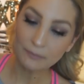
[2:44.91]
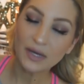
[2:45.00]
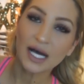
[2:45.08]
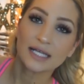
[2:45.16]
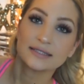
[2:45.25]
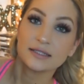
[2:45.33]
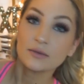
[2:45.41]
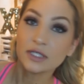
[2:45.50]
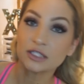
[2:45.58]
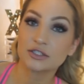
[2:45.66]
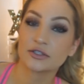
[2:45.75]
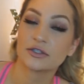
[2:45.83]
But I did
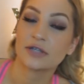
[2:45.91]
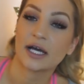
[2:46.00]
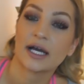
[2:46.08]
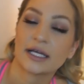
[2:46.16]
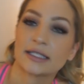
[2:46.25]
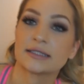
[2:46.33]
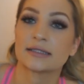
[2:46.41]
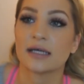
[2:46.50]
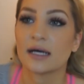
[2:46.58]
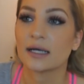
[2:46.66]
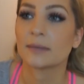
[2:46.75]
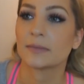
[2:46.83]
want to show you guys,
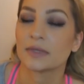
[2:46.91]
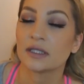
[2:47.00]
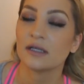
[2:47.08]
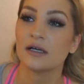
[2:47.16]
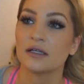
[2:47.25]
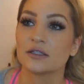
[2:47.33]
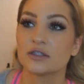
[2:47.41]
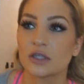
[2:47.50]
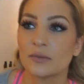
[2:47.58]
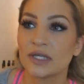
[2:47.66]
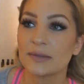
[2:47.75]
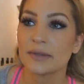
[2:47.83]
um,
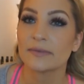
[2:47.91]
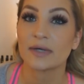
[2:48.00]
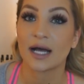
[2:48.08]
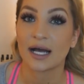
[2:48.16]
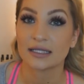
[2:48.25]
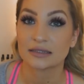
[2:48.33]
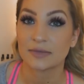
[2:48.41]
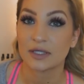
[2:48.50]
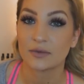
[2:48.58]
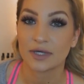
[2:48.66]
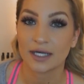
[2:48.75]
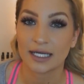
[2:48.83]
so many people ask
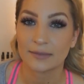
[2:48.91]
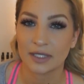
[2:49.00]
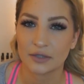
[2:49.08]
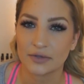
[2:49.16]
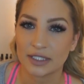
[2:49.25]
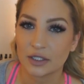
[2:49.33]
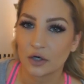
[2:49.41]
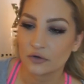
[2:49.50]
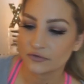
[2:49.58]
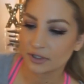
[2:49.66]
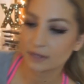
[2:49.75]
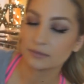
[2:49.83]
me where I get my green
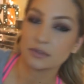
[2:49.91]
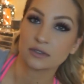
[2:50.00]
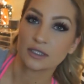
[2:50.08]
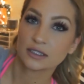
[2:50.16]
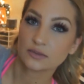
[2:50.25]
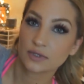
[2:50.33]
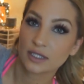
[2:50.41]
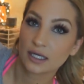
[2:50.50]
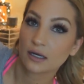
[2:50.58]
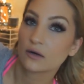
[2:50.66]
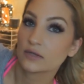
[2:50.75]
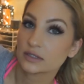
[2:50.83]
coat from, this one that
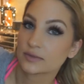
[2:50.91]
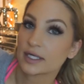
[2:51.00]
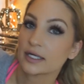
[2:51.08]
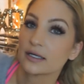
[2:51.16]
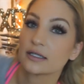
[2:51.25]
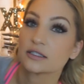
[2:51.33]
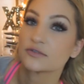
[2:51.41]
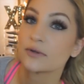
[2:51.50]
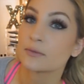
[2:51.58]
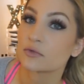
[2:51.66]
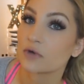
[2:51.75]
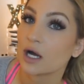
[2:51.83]
I always wear, and it's
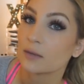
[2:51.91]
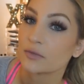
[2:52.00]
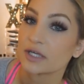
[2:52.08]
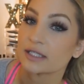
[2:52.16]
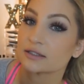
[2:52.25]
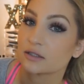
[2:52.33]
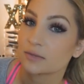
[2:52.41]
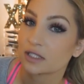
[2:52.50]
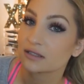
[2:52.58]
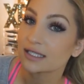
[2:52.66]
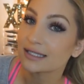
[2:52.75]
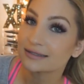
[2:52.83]
from Romwe, so I'm going
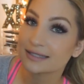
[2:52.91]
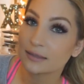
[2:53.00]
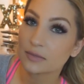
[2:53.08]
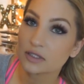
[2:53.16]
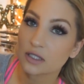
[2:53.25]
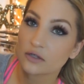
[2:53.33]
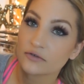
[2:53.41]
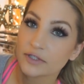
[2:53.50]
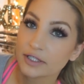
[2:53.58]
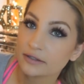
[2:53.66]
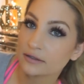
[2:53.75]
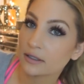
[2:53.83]
to link it down below for
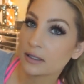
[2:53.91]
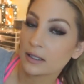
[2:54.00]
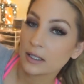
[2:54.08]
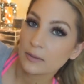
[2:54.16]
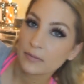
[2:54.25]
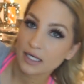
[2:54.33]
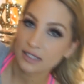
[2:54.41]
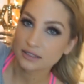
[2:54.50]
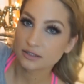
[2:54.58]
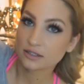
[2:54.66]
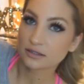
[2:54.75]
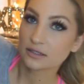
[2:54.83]
you. But
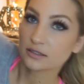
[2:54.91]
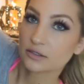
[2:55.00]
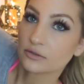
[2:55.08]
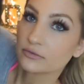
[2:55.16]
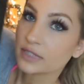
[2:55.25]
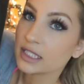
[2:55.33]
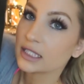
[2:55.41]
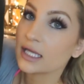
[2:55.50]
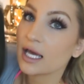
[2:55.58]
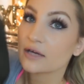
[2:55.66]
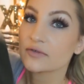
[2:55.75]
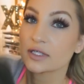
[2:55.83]
it's just this green
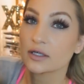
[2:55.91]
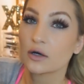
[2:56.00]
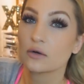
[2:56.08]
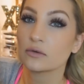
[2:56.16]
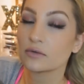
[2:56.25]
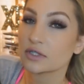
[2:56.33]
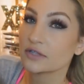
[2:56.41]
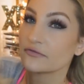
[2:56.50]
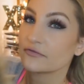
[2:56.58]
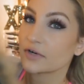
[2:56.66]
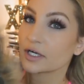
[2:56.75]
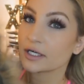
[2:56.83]
heavy coat with the
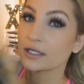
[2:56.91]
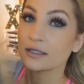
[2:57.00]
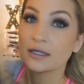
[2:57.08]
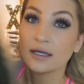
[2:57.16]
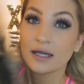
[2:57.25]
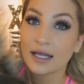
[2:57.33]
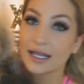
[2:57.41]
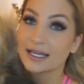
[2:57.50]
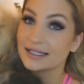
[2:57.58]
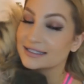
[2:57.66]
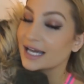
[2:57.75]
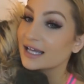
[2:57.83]
fur,
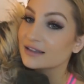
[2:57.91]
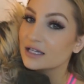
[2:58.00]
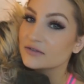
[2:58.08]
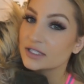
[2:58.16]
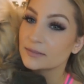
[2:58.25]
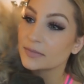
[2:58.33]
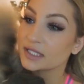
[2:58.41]
and I love it.